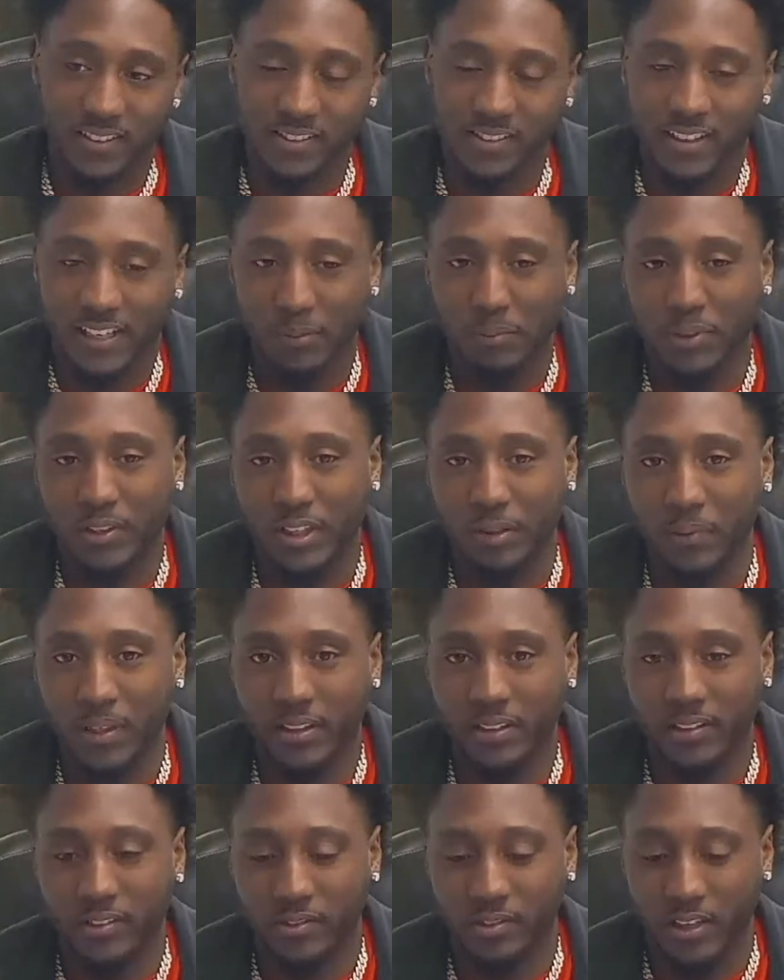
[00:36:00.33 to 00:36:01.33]
I'm a
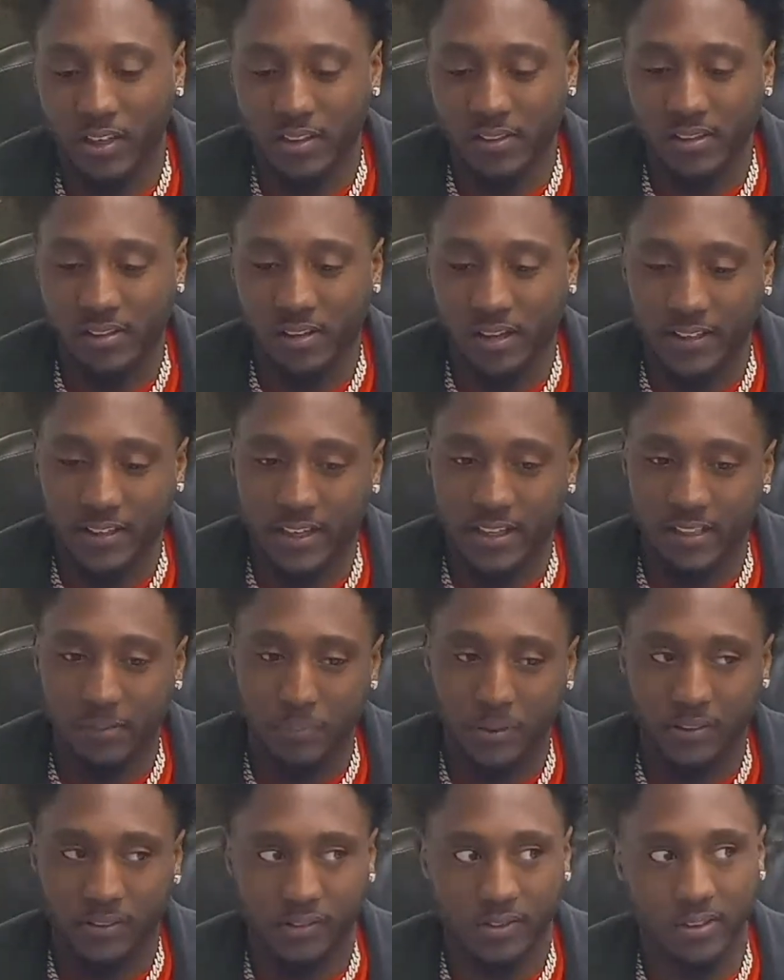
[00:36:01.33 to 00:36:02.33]
comedian, so I know I gotta
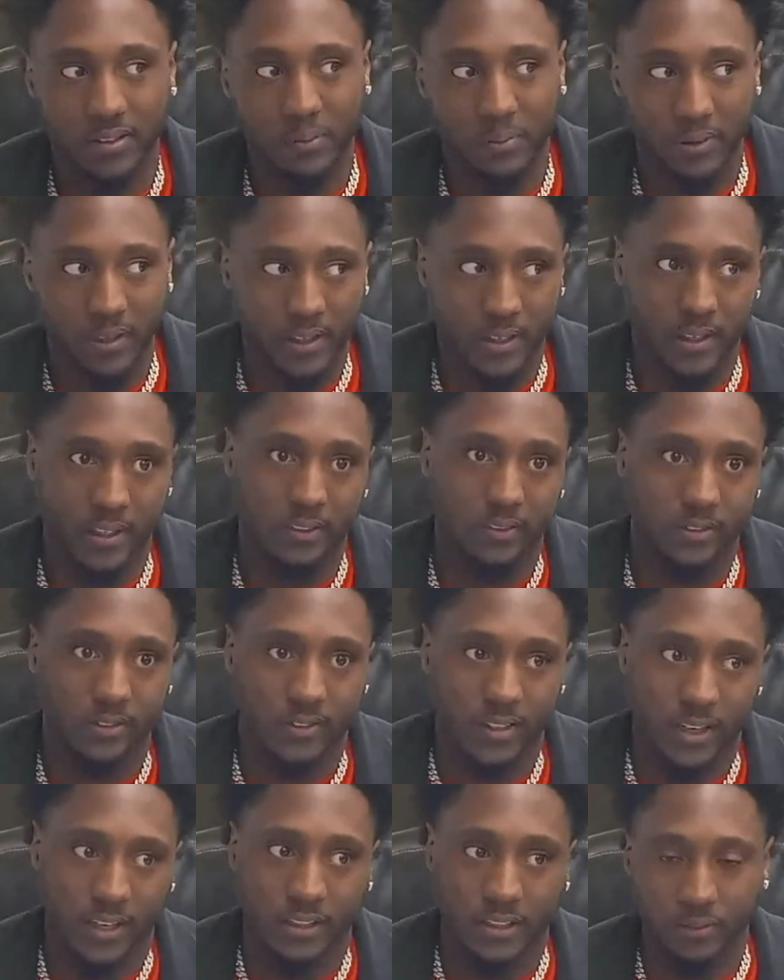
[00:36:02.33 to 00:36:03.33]
be somewhat
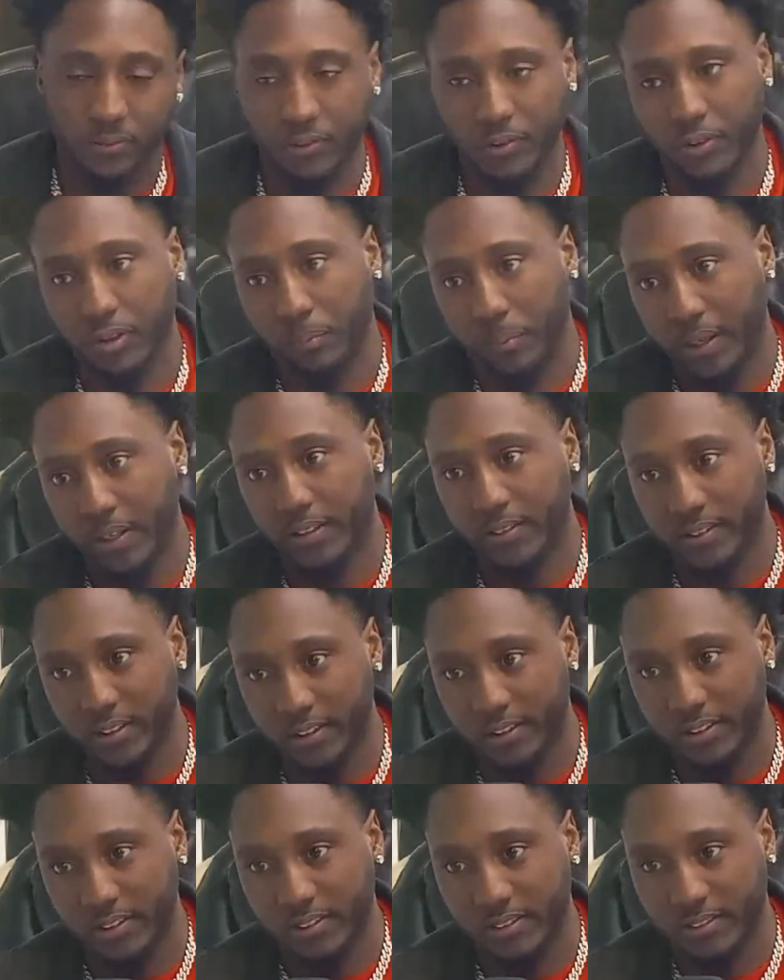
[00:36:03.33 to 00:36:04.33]
entertaining for you to pay
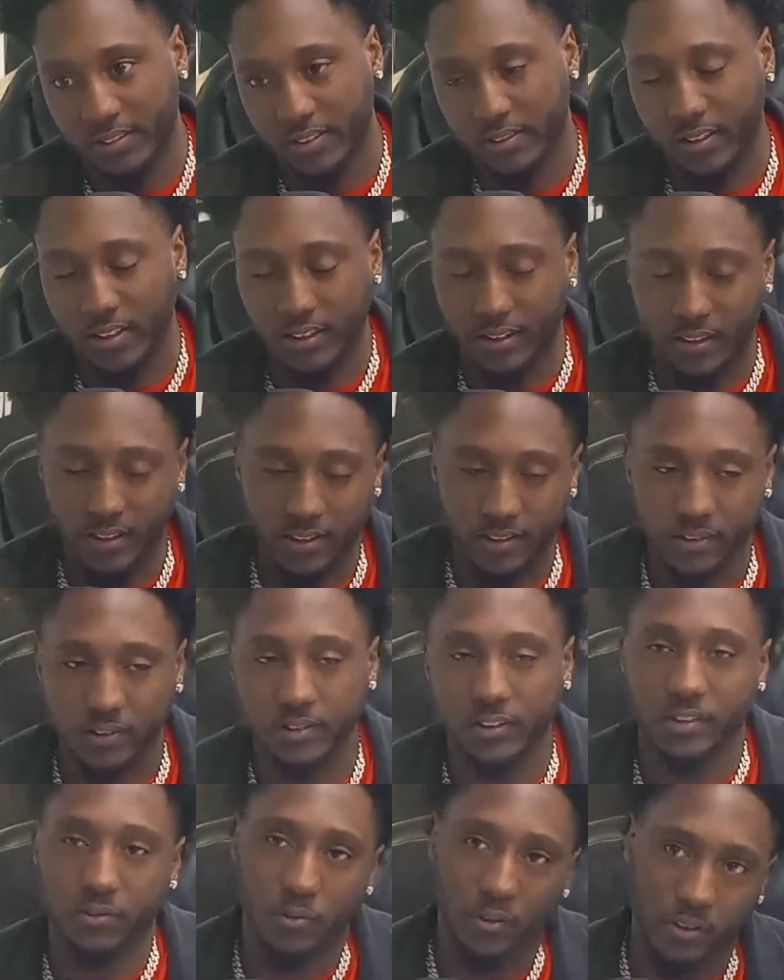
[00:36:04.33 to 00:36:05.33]
attention. Cause like kids don't
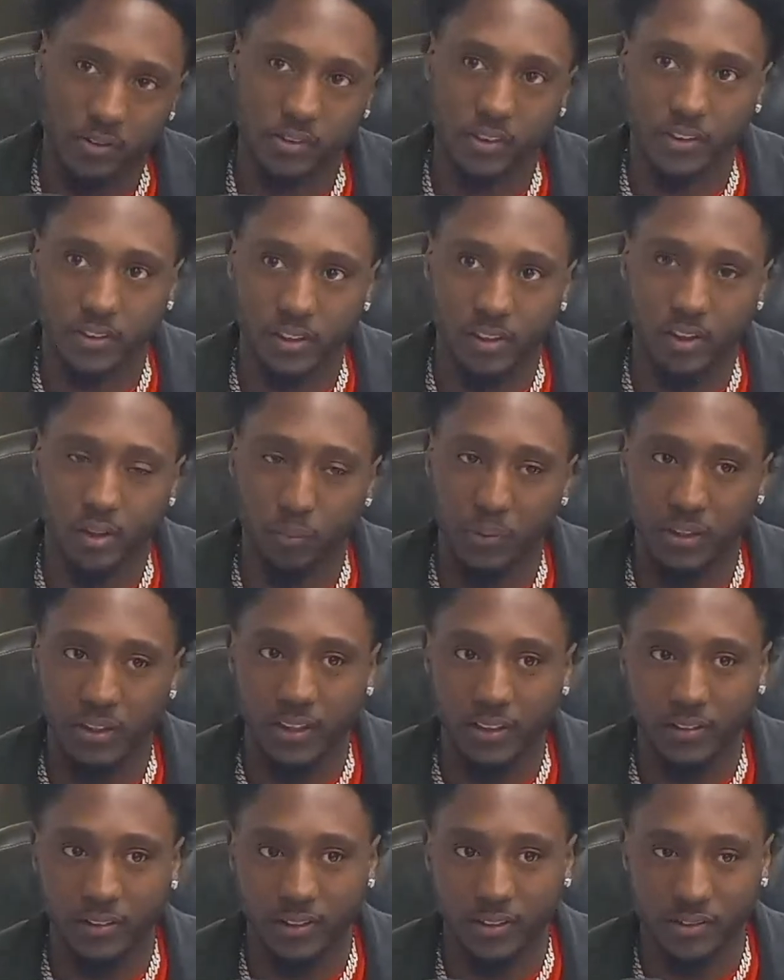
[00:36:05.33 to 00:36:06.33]
just want to sit there and be
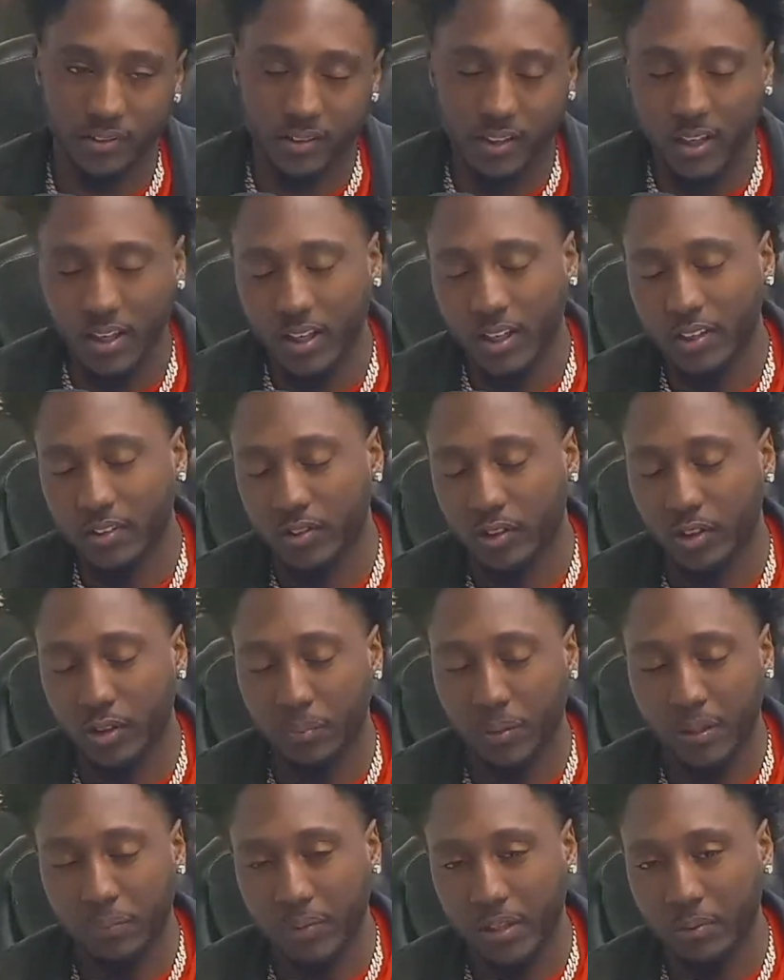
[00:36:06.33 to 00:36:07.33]
like this. So it'll
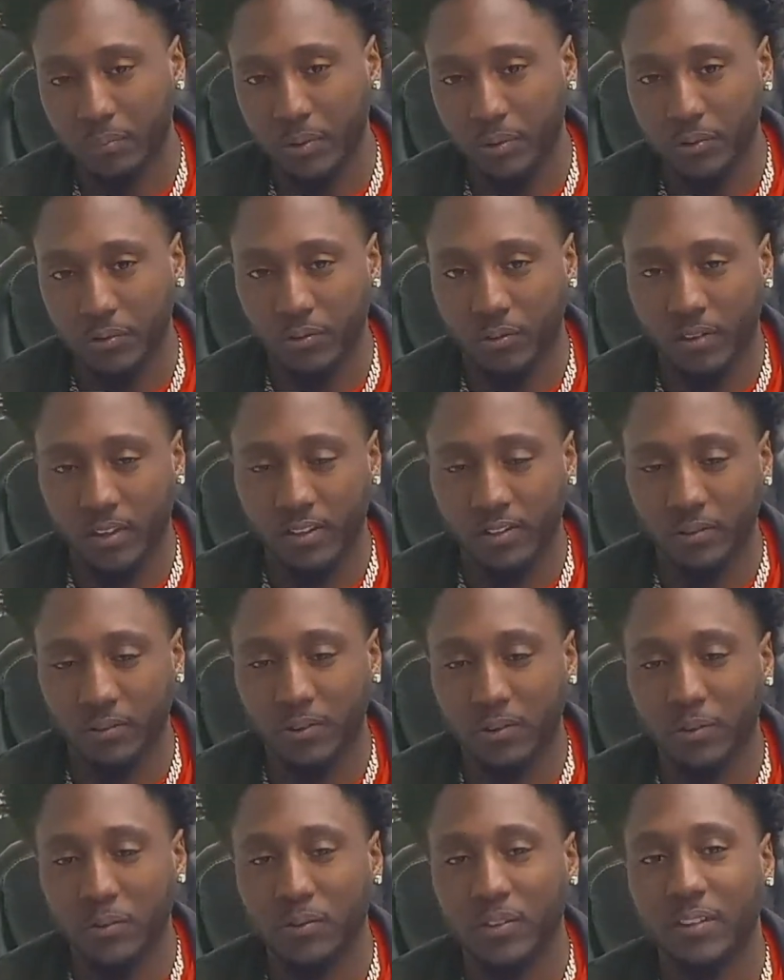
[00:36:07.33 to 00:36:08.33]
be me moving around the
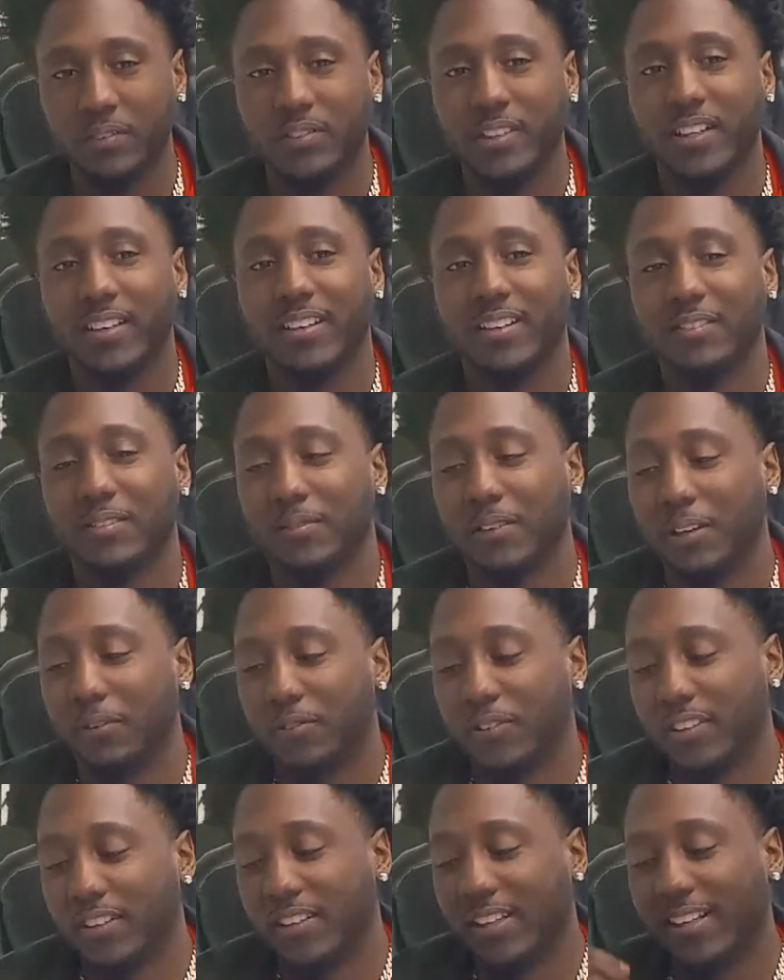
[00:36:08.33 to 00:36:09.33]
room. Sometimes if I
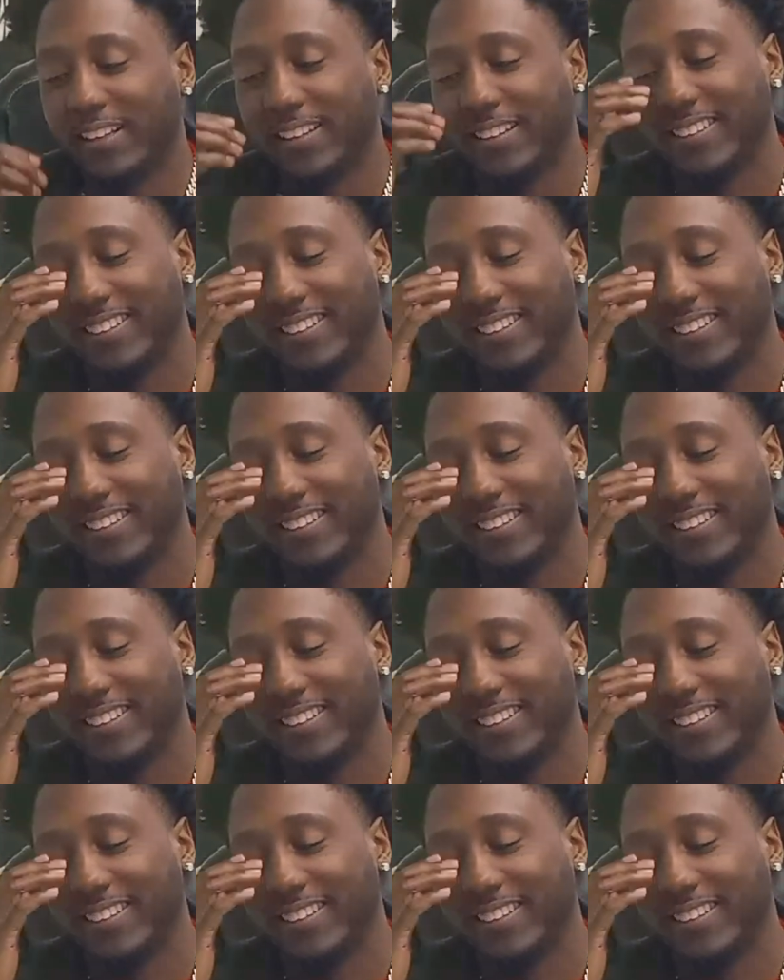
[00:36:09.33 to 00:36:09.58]
feel like,